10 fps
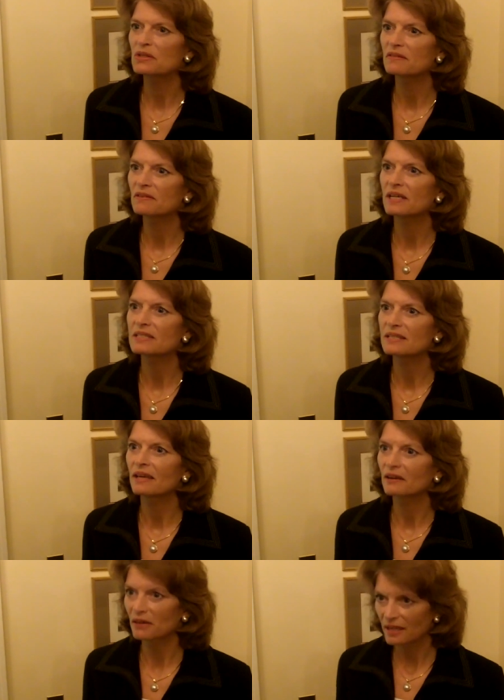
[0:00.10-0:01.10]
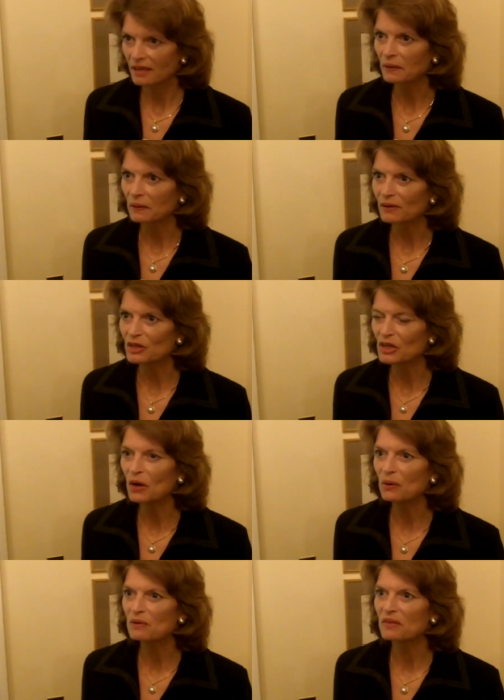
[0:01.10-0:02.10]
those of us that are here
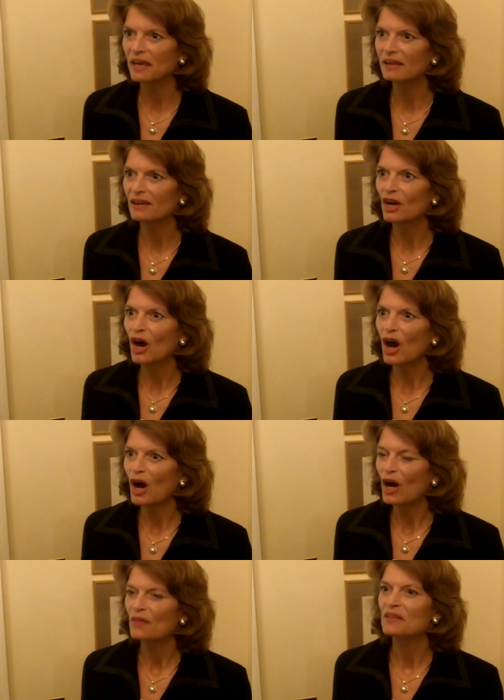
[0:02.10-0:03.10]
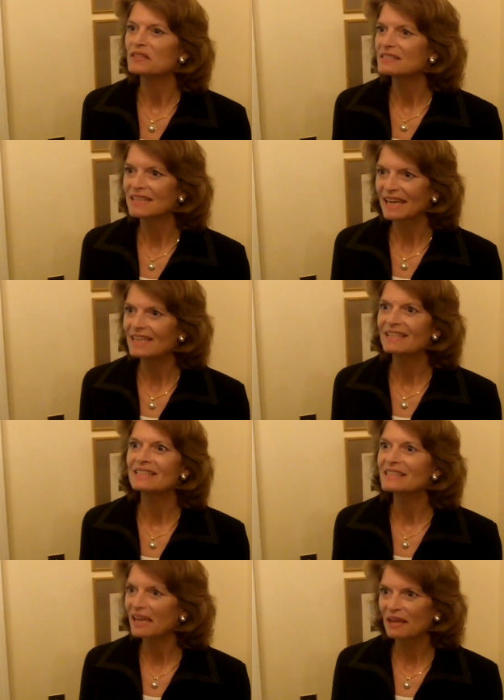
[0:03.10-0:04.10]
know that on the
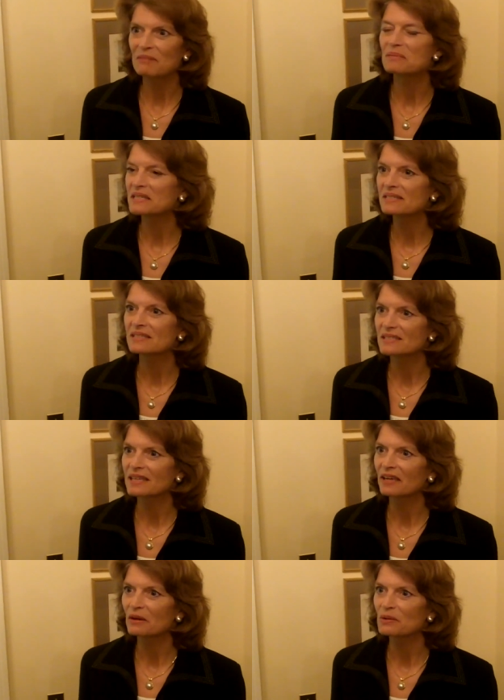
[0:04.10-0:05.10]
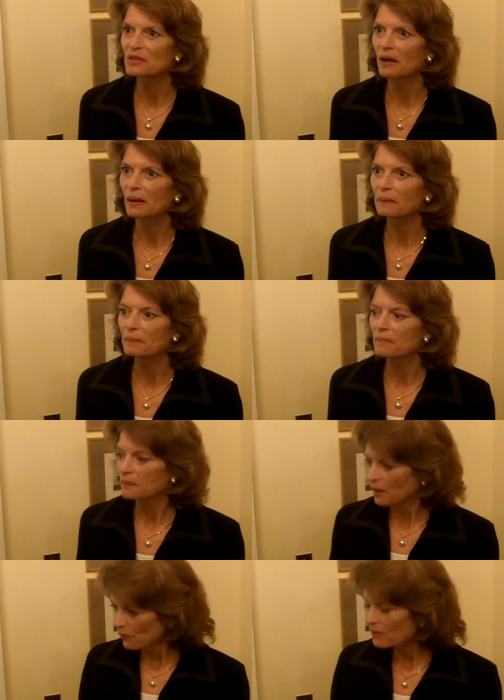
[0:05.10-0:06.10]
day-to-day business that goes on,
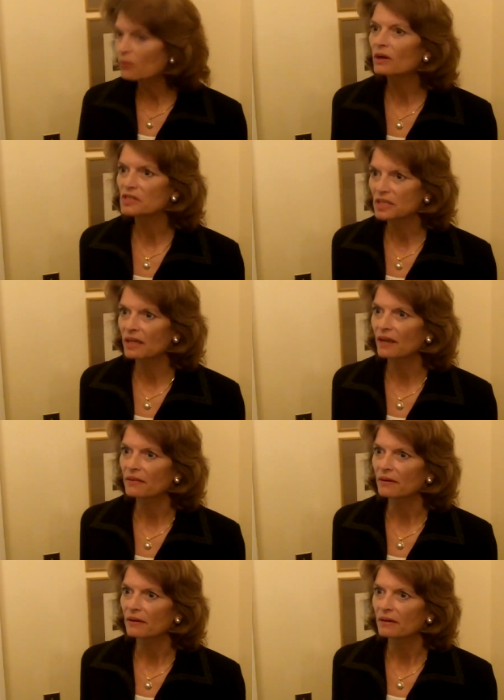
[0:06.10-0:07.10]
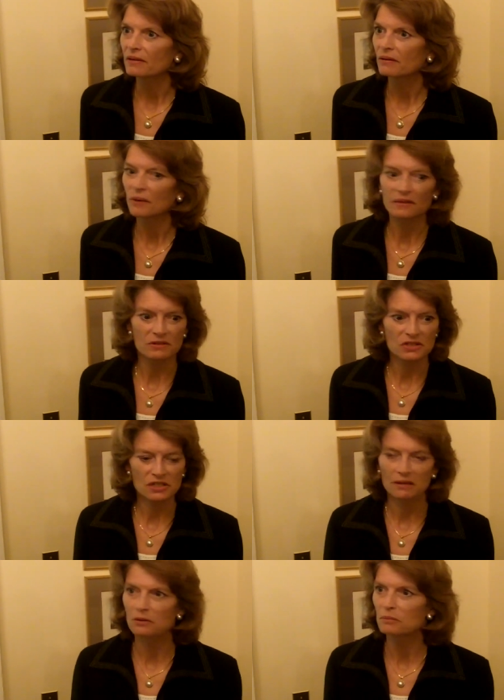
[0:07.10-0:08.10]
we work together. Whether it's
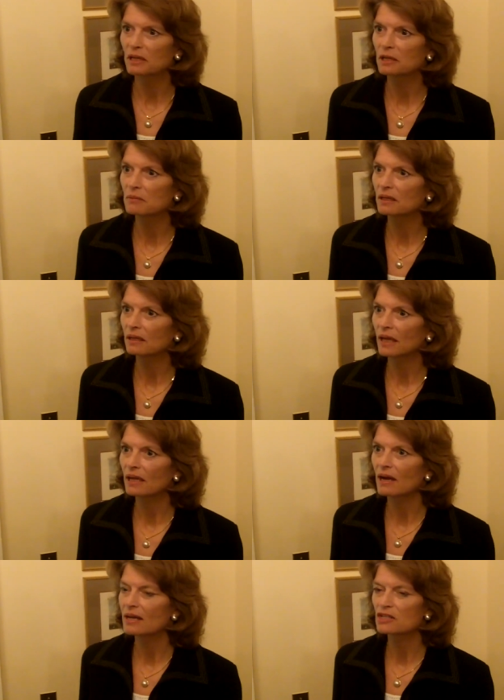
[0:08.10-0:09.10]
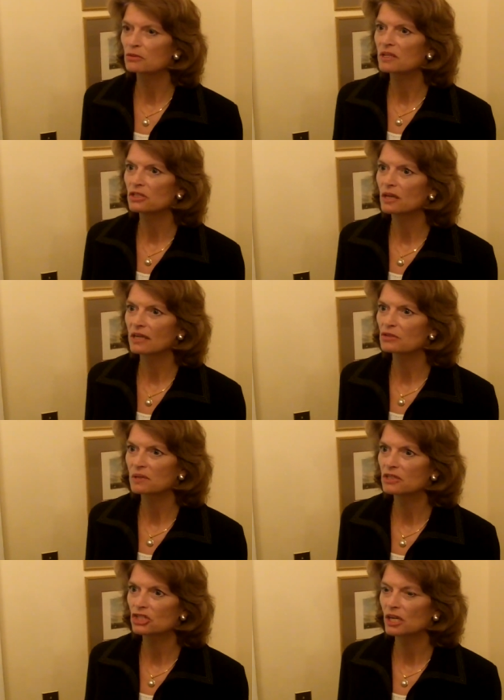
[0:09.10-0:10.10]
Senator Bingaman and I as
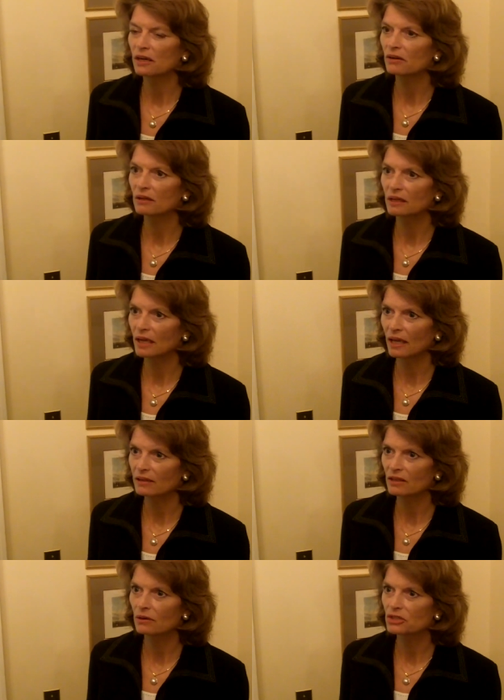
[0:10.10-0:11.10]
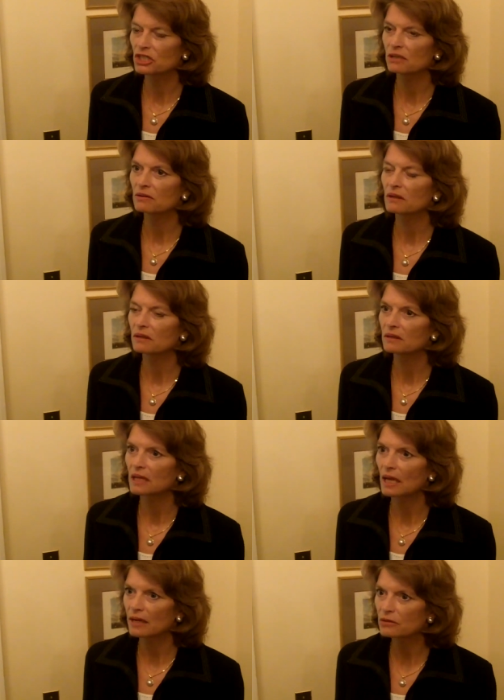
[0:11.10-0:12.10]
we chair and co-chair
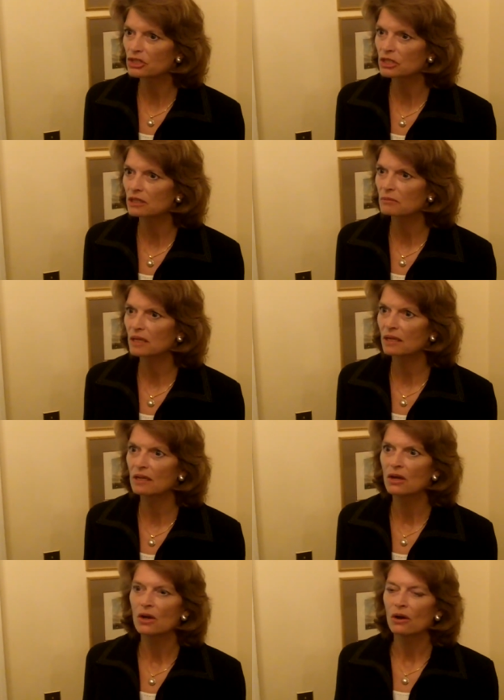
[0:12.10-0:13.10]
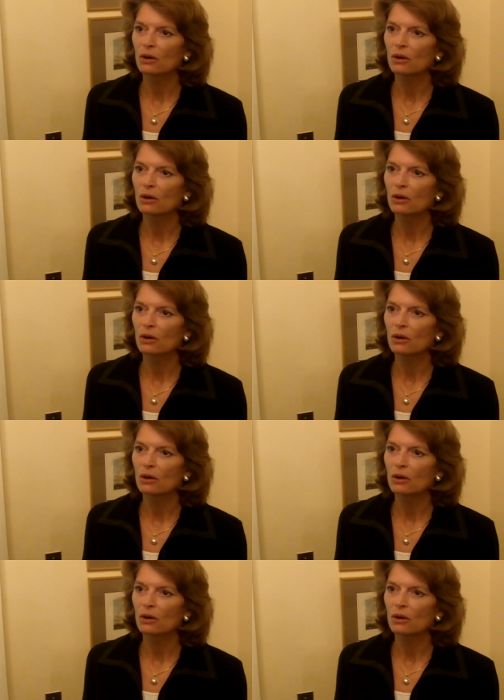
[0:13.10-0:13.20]
the Energy Committee,